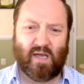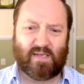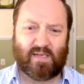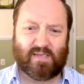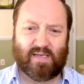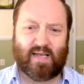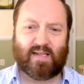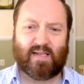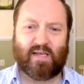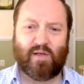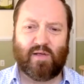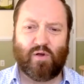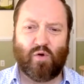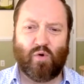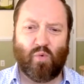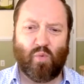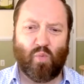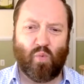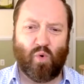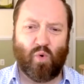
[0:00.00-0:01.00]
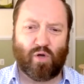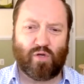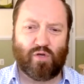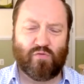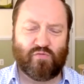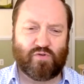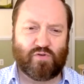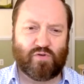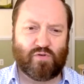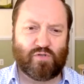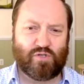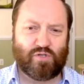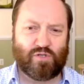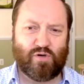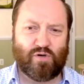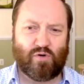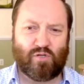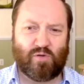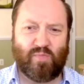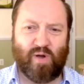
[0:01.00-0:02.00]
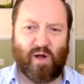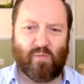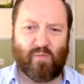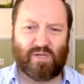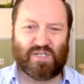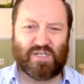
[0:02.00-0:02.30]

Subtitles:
exactly what you've just talked about,